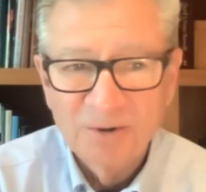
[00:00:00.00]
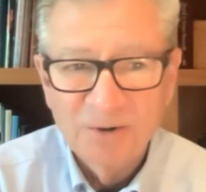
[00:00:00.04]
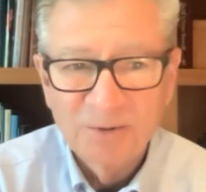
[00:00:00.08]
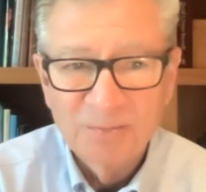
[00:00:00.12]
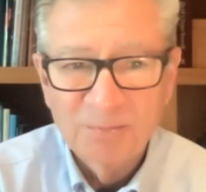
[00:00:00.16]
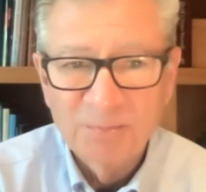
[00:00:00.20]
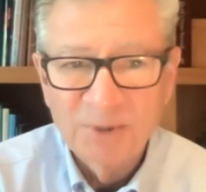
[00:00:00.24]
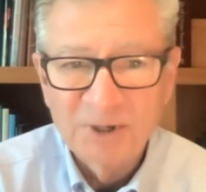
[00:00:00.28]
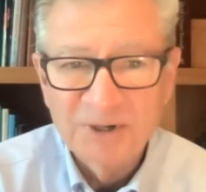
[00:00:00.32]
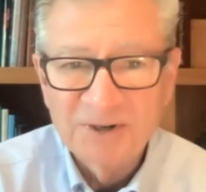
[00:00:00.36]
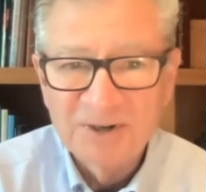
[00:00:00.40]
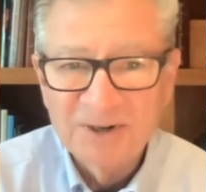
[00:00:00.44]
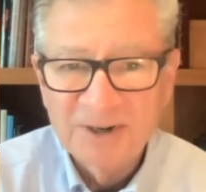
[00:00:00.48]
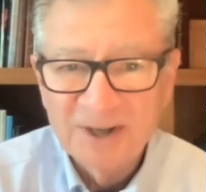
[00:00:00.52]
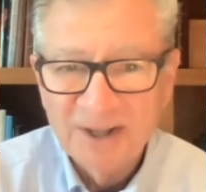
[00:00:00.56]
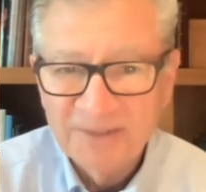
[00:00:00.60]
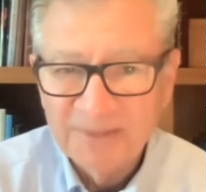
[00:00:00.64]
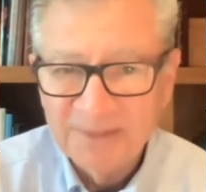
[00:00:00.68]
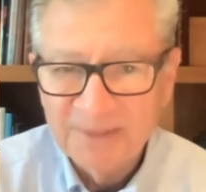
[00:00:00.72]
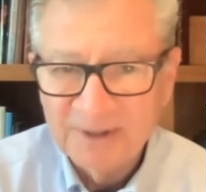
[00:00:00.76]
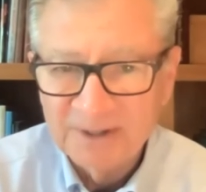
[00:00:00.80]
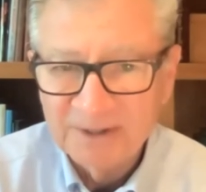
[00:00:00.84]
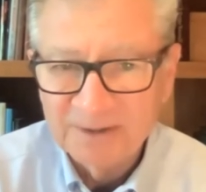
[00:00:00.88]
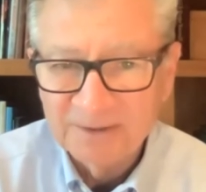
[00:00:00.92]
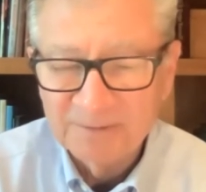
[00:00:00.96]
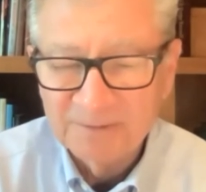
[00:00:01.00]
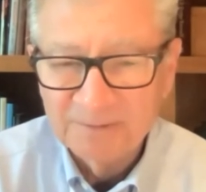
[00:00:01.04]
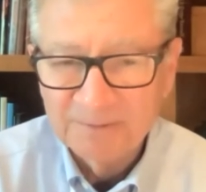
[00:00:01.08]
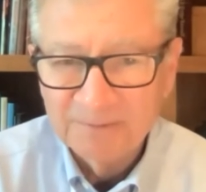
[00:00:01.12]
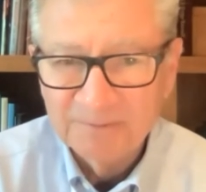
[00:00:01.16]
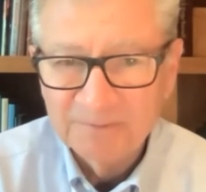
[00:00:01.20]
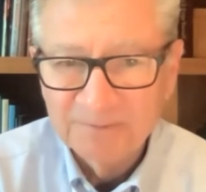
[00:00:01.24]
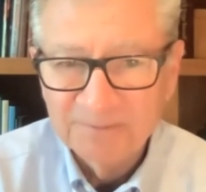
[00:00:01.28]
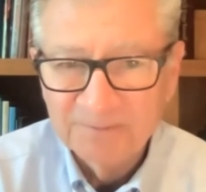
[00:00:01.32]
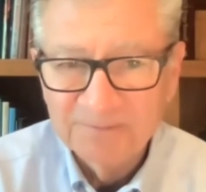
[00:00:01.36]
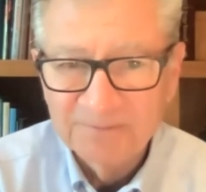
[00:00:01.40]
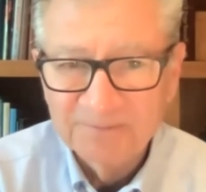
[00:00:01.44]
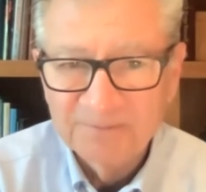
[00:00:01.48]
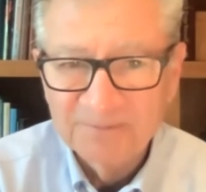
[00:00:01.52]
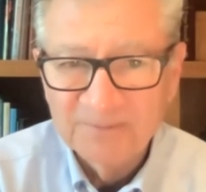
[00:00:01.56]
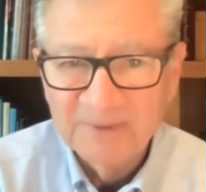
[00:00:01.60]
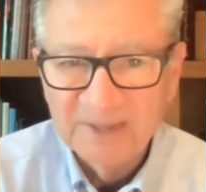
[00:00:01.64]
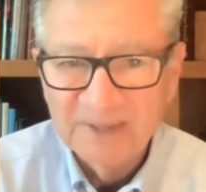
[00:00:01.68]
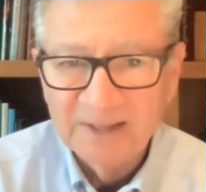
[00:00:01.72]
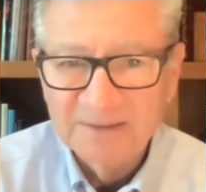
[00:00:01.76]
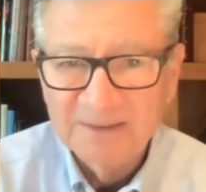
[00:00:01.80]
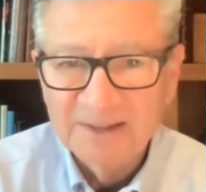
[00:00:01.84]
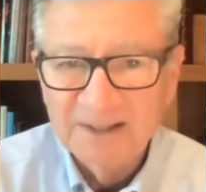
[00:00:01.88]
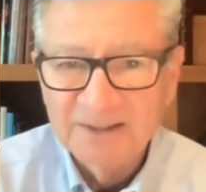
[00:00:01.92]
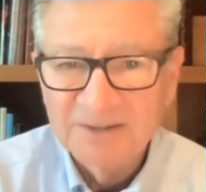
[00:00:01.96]
but nothing
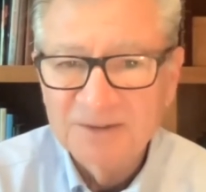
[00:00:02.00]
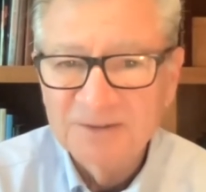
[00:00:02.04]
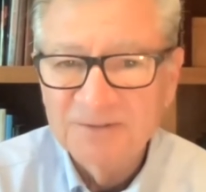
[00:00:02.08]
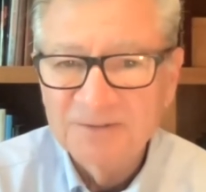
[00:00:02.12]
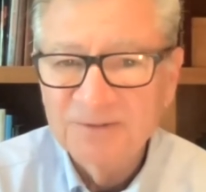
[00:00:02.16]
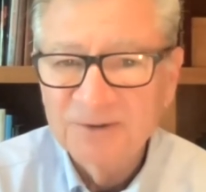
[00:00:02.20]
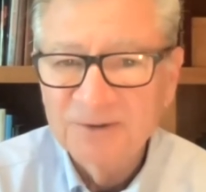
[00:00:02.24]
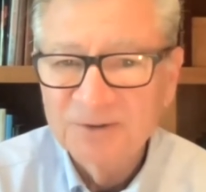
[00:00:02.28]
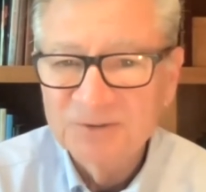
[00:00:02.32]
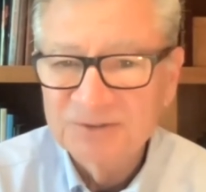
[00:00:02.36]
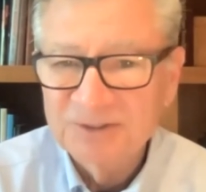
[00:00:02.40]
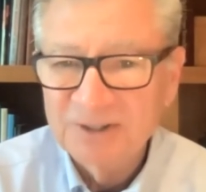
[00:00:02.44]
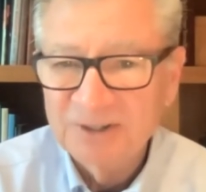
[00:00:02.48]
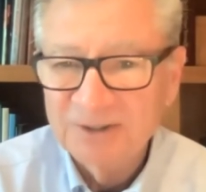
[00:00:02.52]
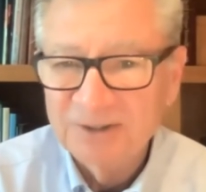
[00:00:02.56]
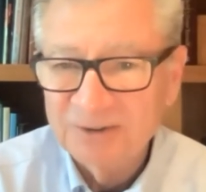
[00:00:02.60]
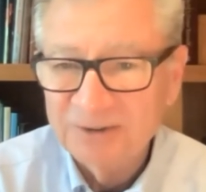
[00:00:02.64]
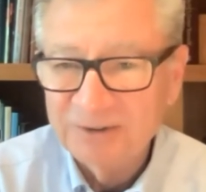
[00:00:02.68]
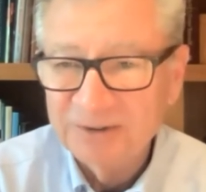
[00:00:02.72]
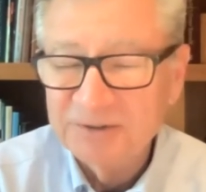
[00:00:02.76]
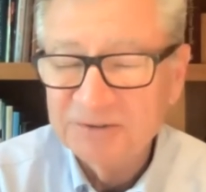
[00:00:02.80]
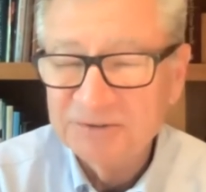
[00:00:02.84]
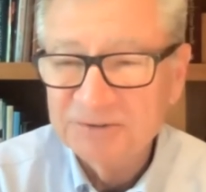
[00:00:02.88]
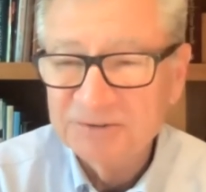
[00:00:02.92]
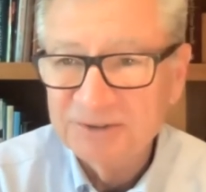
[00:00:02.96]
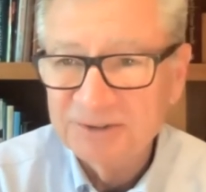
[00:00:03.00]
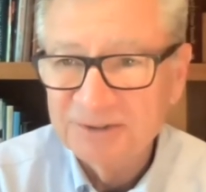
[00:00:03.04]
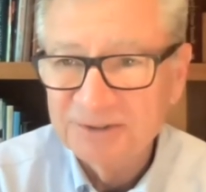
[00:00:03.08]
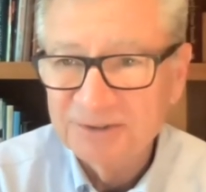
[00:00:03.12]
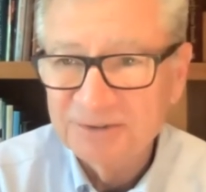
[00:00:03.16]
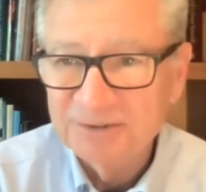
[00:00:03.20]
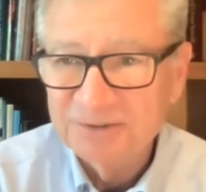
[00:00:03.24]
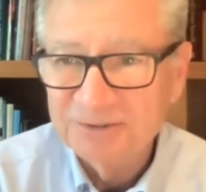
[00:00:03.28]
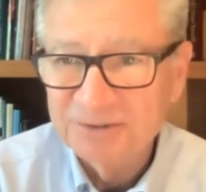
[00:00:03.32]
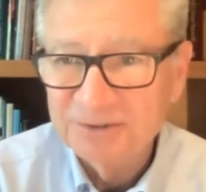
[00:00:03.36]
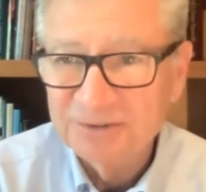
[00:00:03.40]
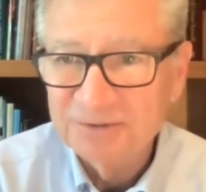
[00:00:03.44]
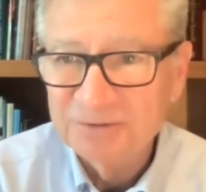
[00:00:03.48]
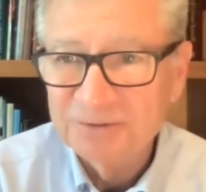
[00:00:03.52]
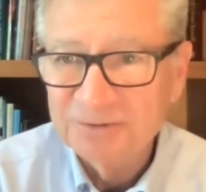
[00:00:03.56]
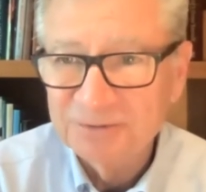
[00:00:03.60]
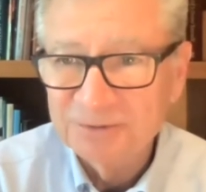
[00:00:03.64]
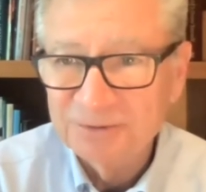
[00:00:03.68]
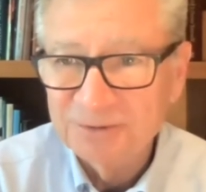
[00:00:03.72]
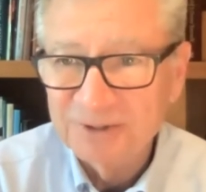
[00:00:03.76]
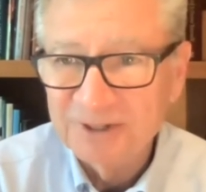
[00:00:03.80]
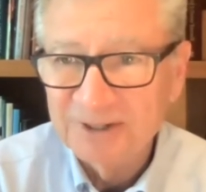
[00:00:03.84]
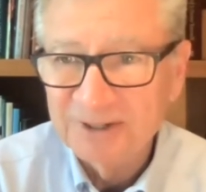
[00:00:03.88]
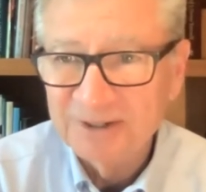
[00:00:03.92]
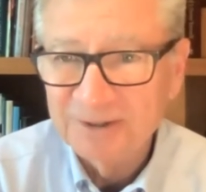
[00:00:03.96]
like the first 100 engineers that
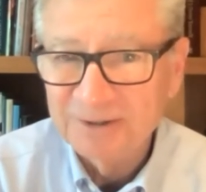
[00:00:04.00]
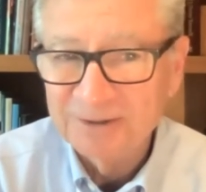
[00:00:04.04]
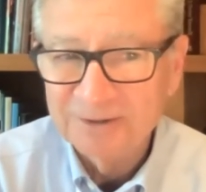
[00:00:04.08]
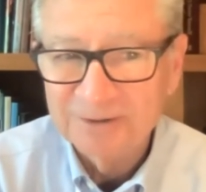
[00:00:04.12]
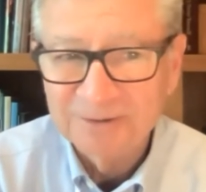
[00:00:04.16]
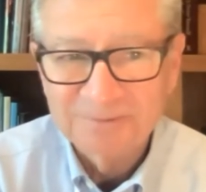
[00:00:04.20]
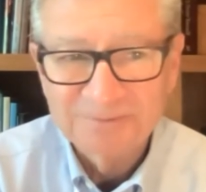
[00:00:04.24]
Google hired.